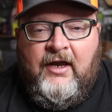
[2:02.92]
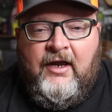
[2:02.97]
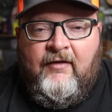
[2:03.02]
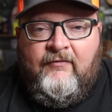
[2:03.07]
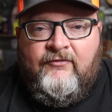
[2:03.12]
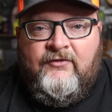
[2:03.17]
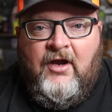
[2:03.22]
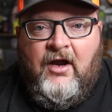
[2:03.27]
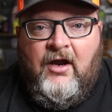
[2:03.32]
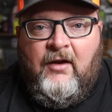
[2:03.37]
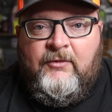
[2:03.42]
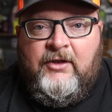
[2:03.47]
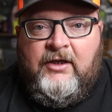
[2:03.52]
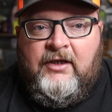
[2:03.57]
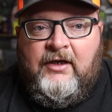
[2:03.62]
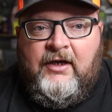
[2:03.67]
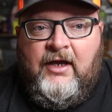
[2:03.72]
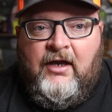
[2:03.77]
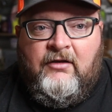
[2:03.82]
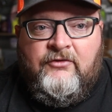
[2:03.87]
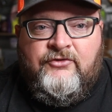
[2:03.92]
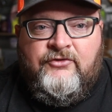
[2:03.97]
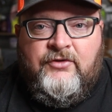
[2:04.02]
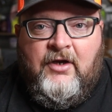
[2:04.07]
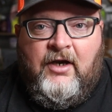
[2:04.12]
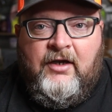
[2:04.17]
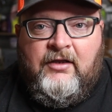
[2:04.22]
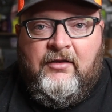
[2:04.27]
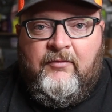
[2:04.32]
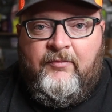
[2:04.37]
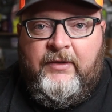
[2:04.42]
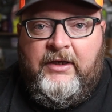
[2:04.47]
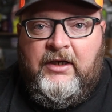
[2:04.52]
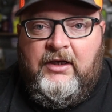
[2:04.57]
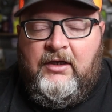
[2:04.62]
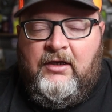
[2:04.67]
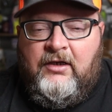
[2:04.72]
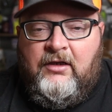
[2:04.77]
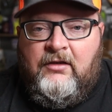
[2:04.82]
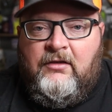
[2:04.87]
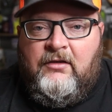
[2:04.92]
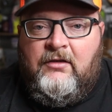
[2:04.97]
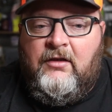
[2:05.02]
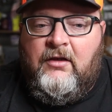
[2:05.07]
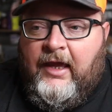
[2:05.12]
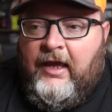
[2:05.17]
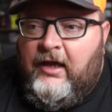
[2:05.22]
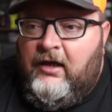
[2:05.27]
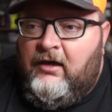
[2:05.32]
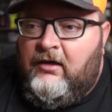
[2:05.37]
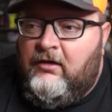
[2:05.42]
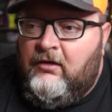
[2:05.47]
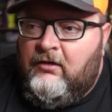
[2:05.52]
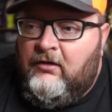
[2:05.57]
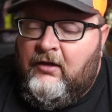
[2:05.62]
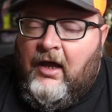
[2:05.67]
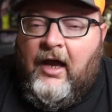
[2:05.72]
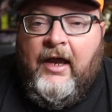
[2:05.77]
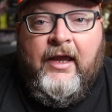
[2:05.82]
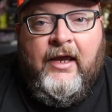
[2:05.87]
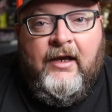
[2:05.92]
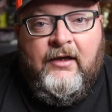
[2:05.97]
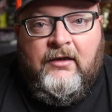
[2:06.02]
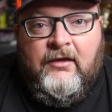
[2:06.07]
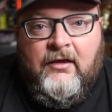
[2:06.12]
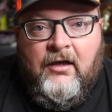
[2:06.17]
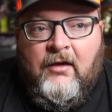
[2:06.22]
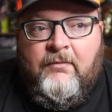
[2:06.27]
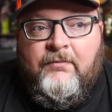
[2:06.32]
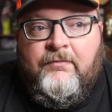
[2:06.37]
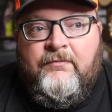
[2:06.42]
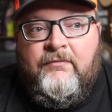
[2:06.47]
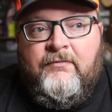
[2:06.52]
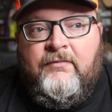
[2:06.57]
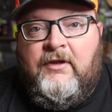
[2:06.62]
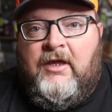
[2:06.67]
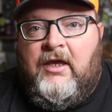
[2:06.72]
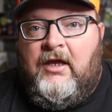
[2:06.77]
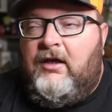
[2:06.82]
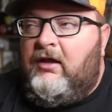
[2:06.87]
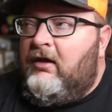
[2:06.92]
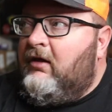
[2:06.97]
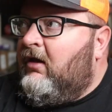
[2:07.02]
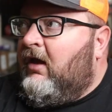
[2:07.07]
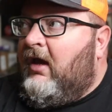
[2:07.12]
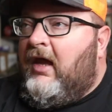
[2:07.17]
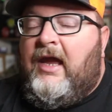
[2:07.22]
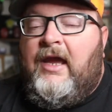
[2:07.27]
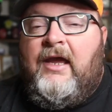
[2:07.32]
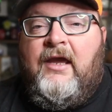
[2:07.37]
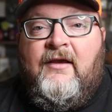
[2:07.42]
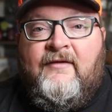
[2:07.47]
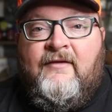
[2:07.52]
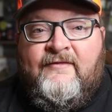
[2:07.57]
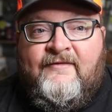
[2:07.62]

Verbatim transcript: to have time to get out and try to compete in it, and I ended up getting a